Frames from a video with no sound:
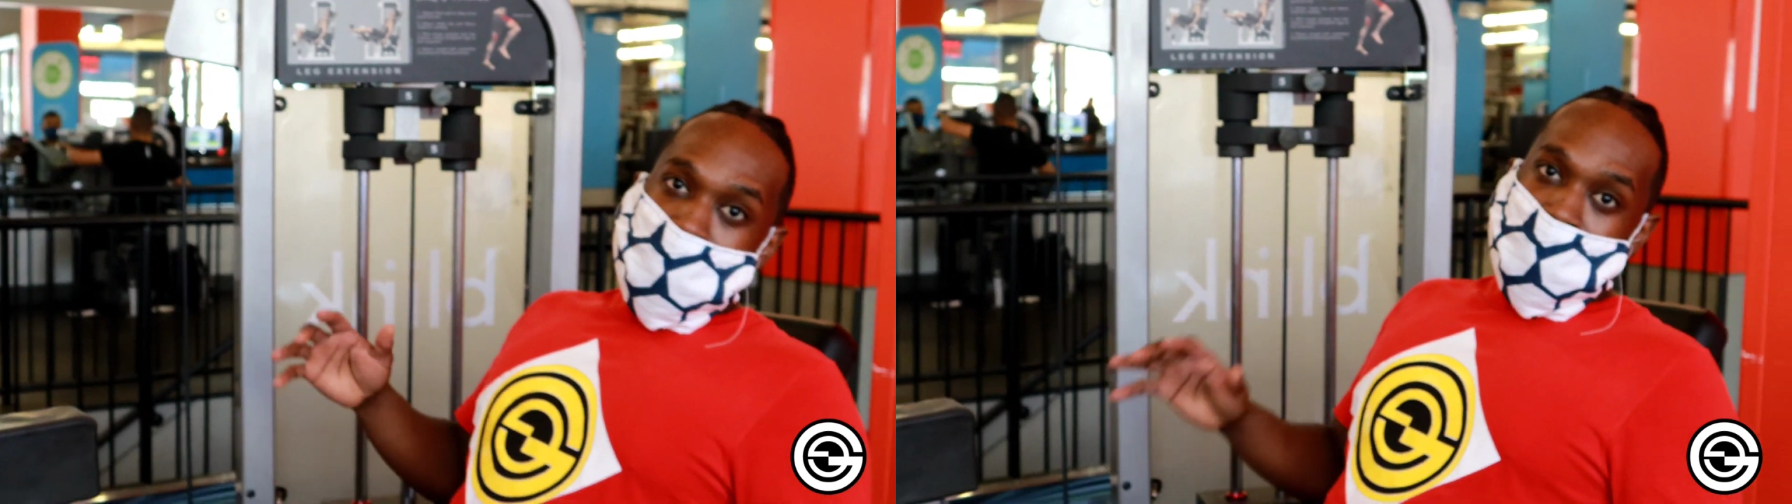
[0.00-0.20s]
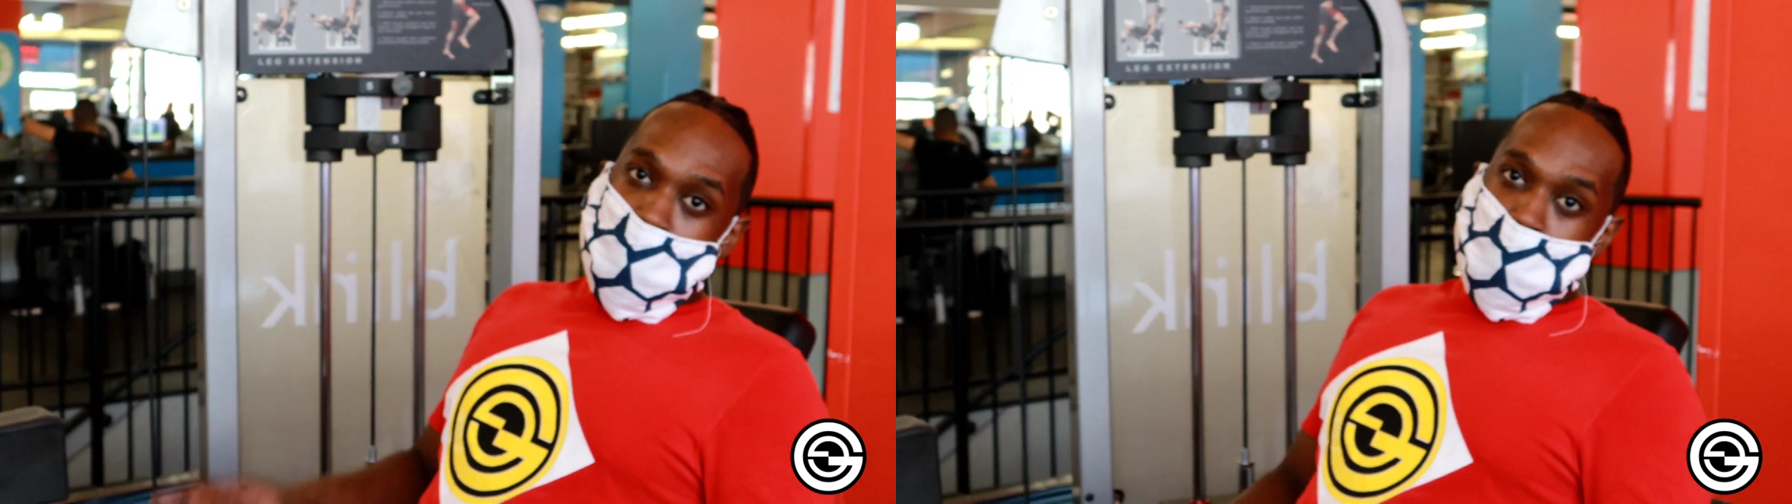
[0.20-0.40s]

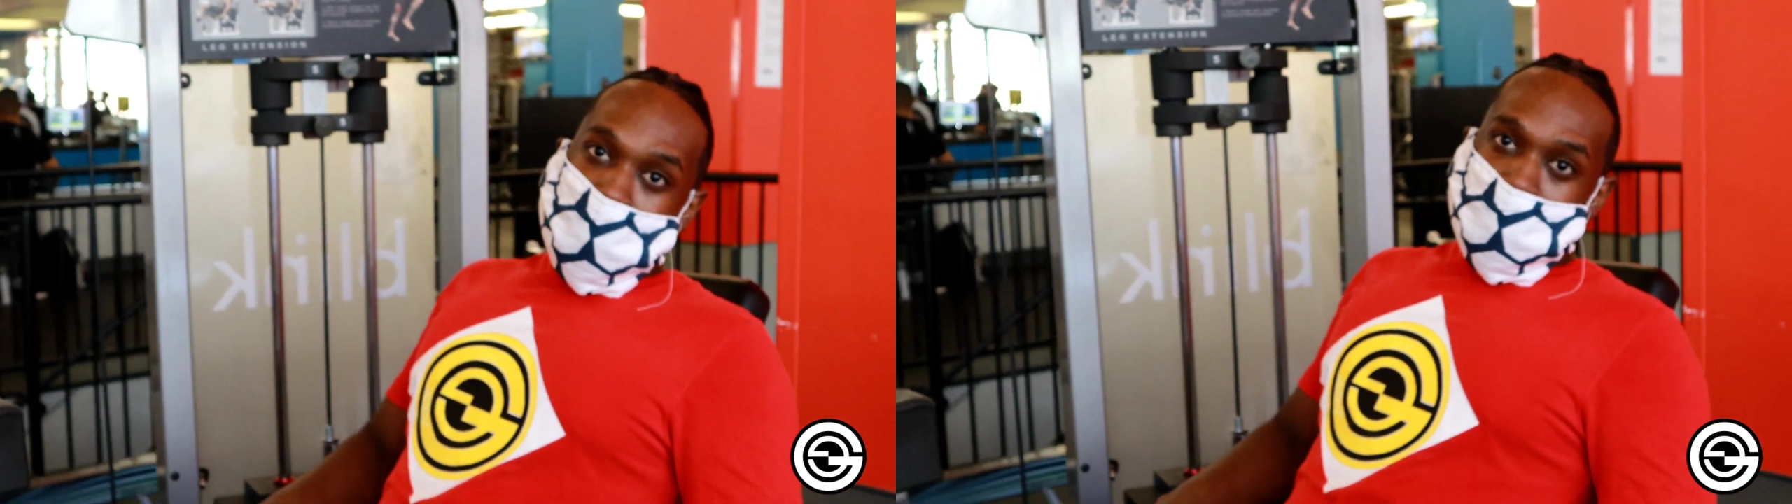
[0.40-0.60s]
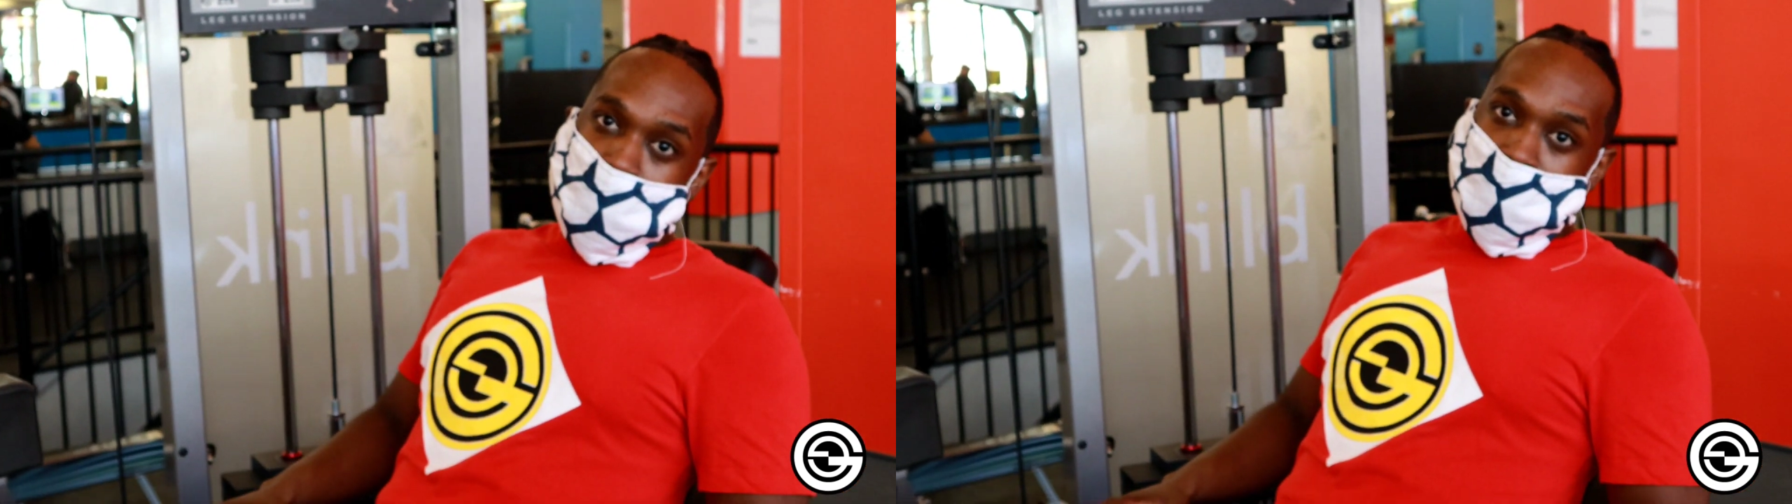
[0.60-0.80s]
hit
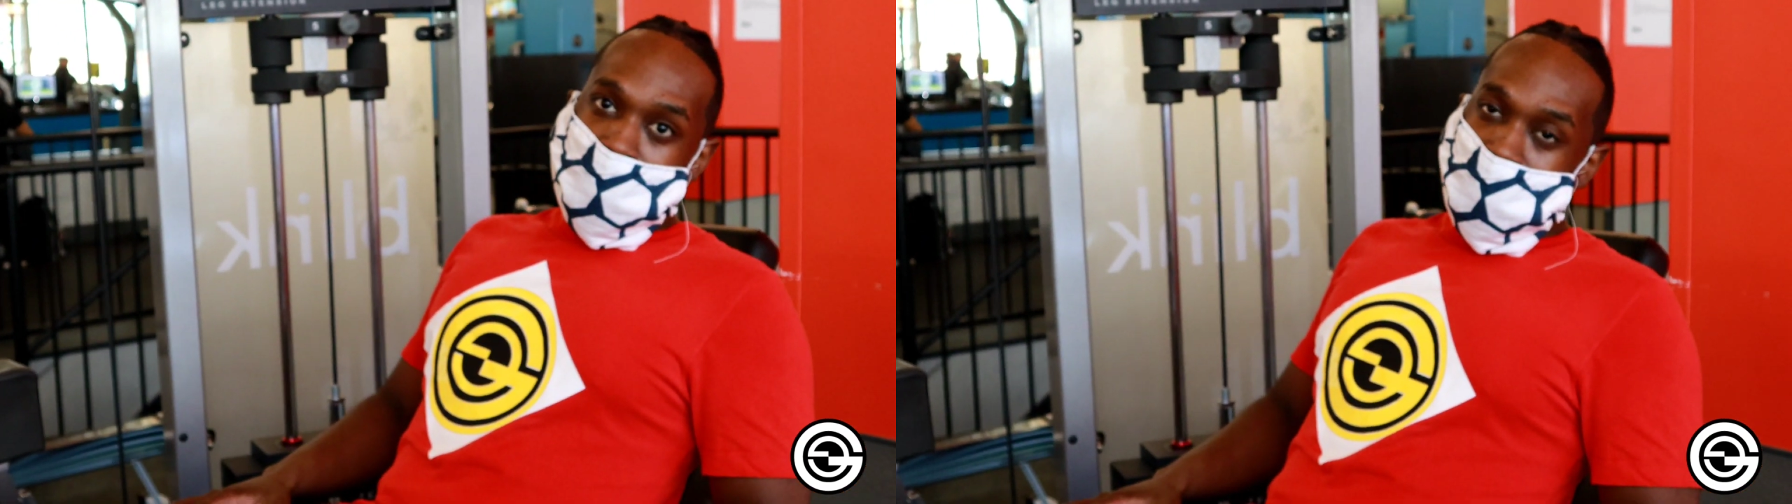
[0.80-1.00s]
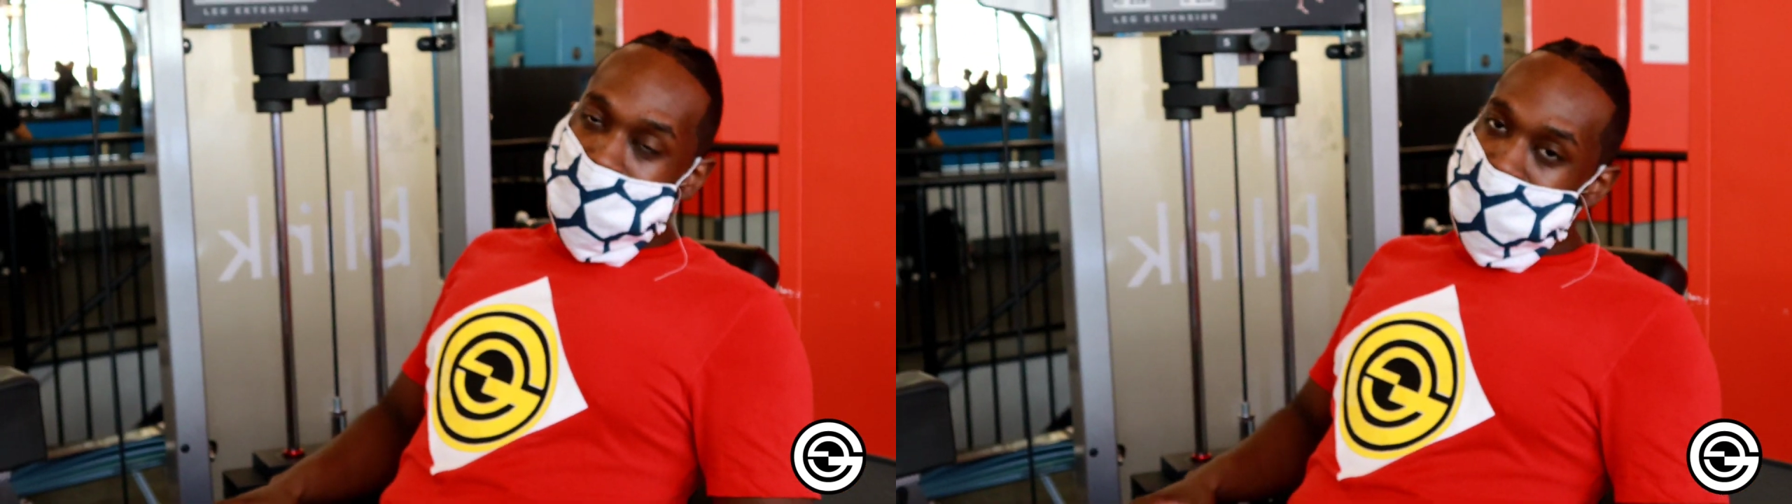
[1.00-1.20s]
130.